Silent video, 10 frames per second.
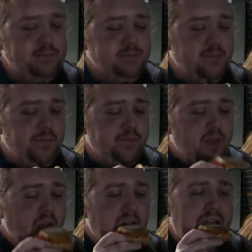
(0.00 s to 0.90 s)
is a very
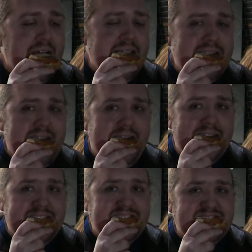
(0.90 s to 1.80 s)
nice thickness,
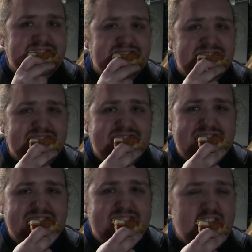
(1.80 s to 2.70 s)

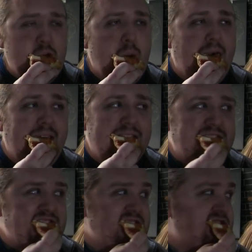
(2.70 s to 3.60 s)
and both a nice thickness
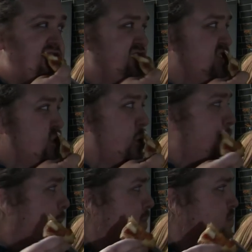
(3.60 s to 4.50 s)
and a nice size, so you
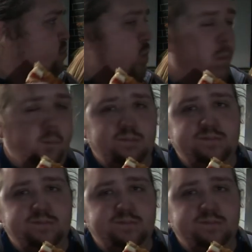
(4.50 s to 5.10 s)
get a good chunk of it.